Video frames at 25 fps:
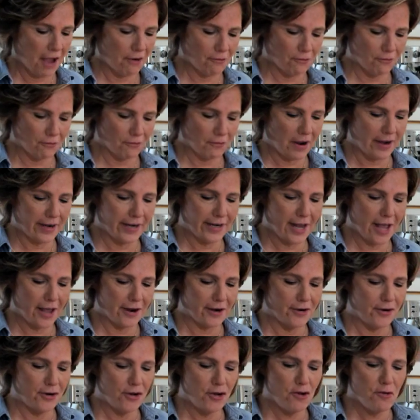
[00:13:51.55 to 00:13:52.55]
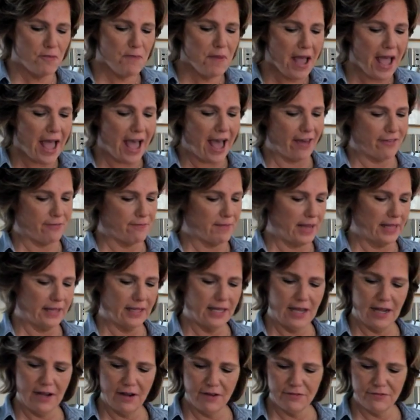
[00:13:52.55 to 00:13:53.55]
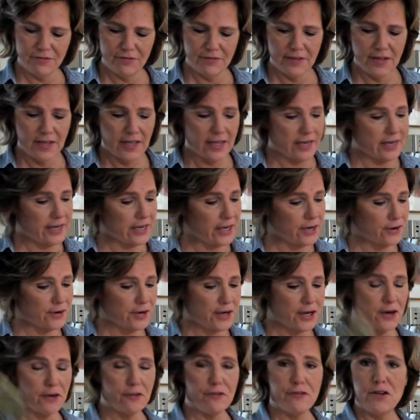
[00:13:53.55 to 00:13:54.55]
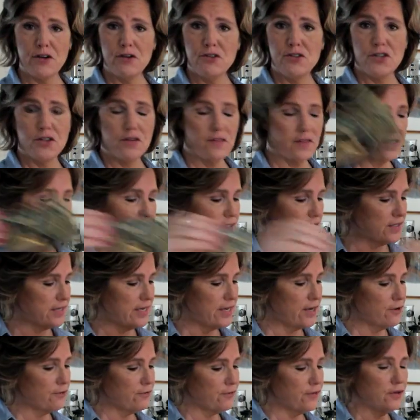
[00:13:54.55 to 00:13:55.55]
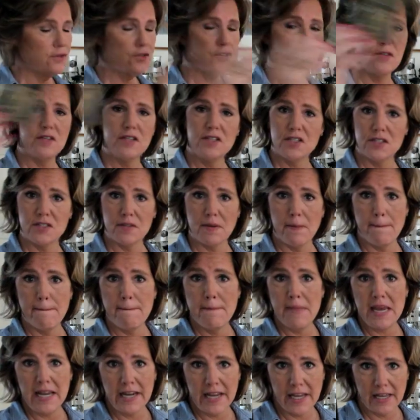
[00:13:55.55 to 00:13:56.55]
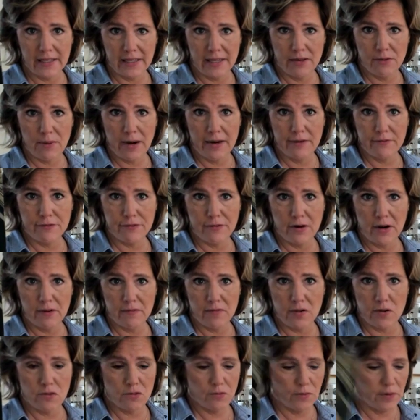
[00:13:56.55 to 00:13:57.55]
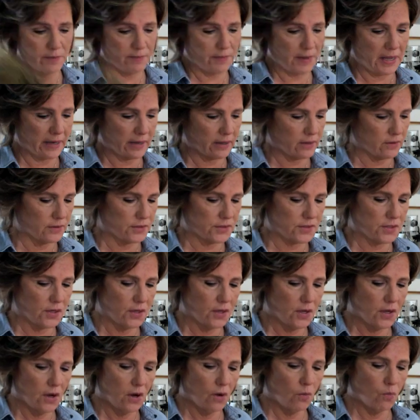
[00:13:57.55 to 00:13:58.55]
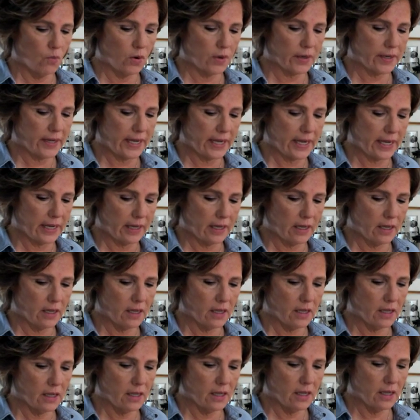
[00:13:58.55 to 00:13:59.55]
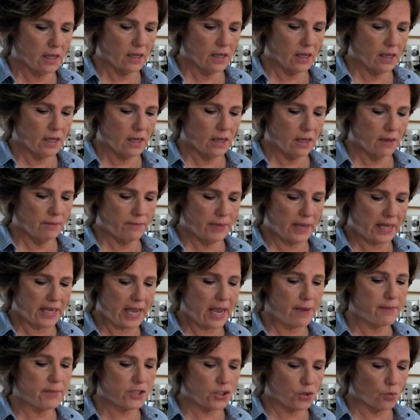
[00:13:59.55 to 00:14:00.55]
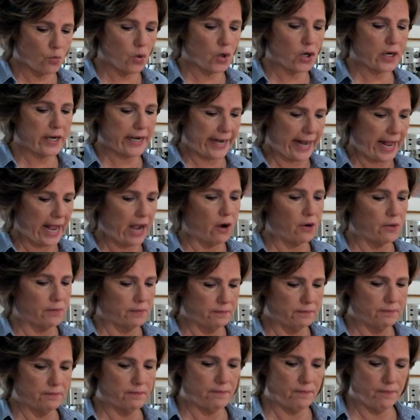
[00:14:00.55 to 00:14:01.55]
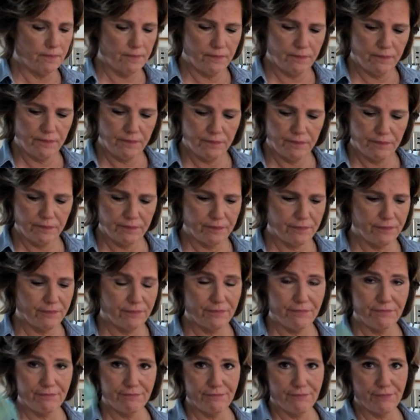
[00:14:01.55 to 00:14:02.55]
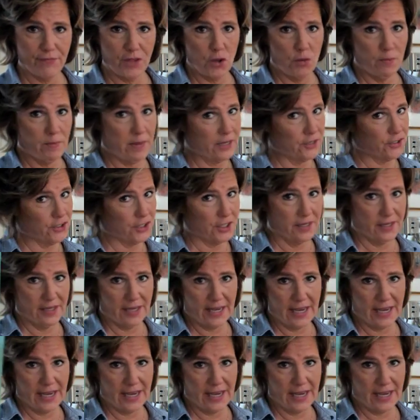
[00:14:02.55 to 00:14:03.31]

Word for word: Running on a new path, my love. Near future. This is near future. This is immediately right in front of you. Three of Pentacles. Working, being able to work it out. You betcha.